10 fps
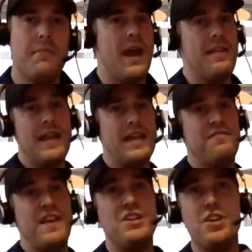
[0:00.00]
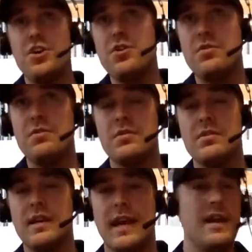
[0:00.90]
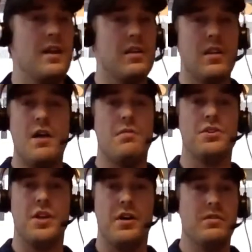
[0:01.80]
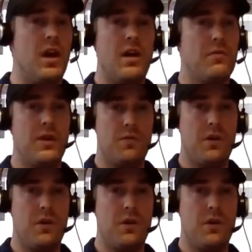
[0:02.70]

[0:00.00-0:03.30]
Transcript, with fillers: And then if they do, okay, lot will do, lot will,